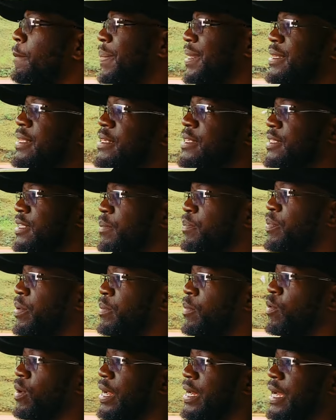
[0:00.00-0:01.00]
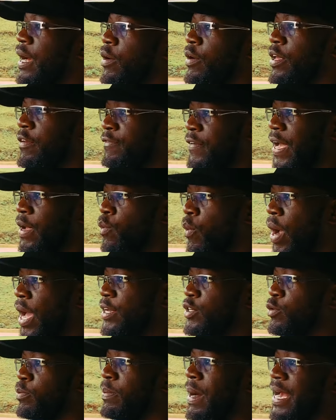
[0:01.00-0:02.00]
this is the Premio right now. If I were
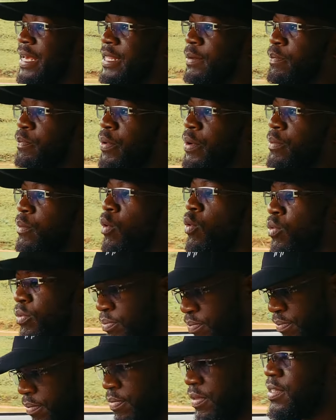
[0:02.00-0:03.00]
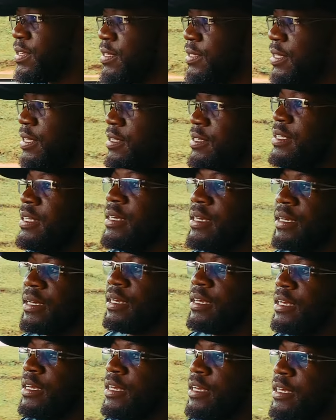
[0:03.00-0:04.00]
to buy the Premio, this is the thing.
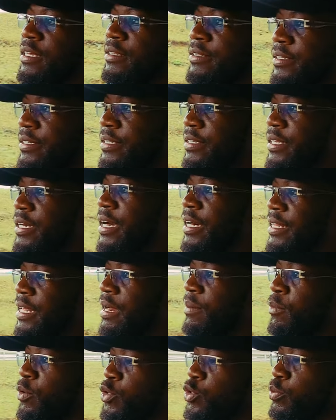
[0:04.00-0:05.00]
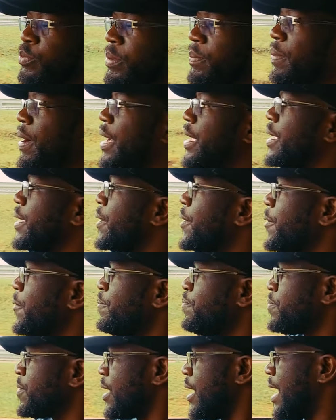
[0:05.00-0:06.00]
This is the car that I'm going to be buying.
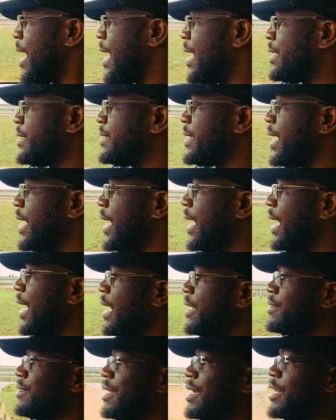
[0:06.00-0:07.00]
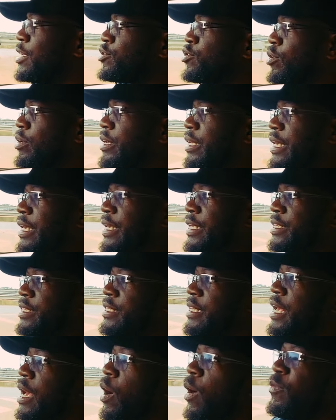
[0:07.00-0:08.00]
And the reason
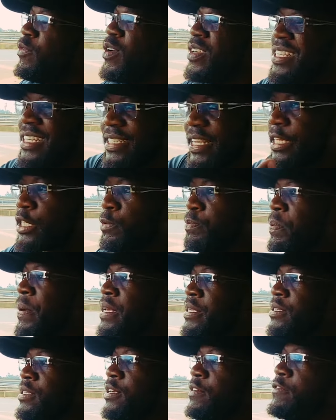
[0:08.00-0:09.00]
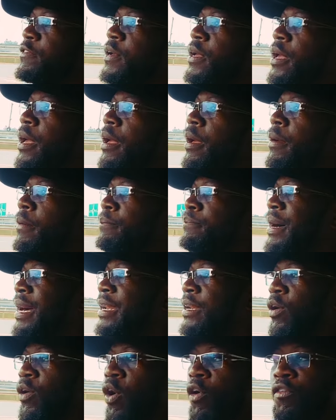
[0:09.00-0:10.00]
is, of course, it's expensive.
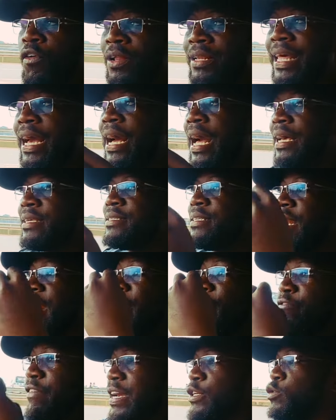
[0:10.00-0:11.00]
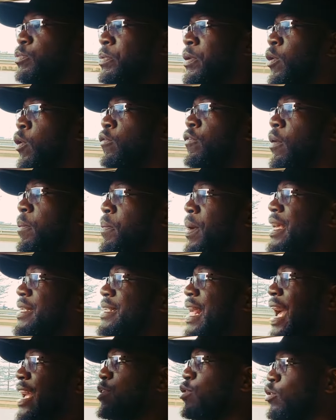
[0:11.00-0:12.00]
But of all the cars that I find to be
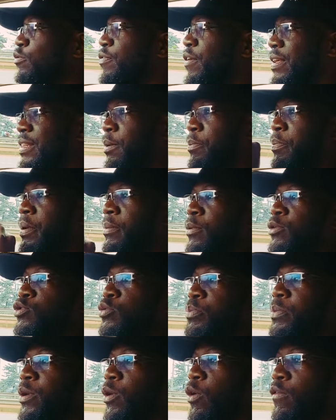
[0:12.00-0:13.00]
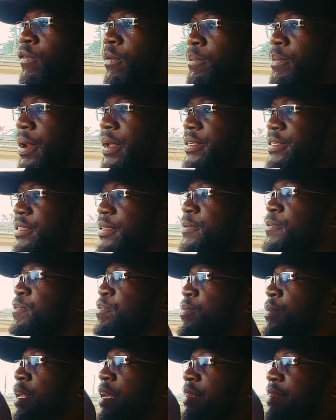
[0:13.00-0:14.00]
overpriced, I don't find the Premio to be overpriced.
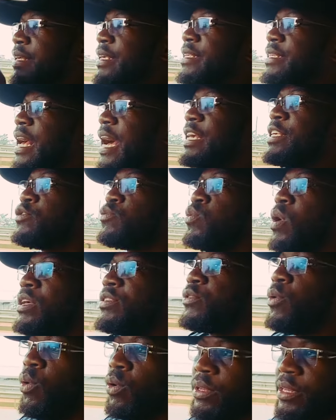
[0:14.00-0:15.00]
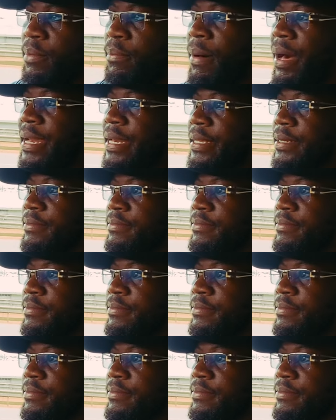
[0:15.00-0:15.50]
This car is worth all the money.